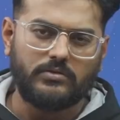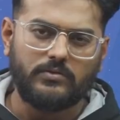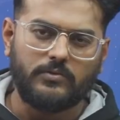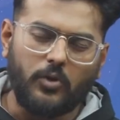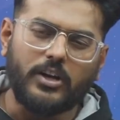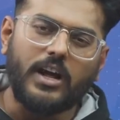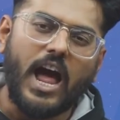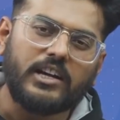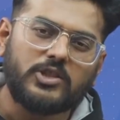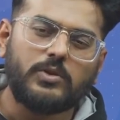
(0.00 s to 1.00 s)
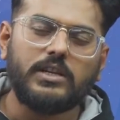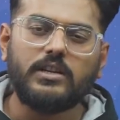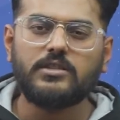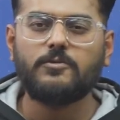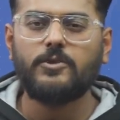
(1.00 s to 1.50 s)
what actually
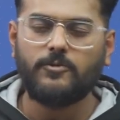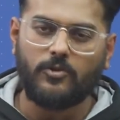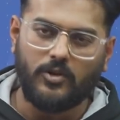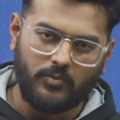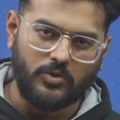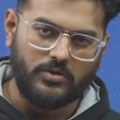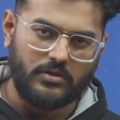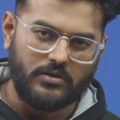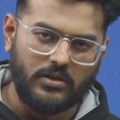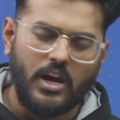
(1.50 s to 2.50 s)
is free fall motion.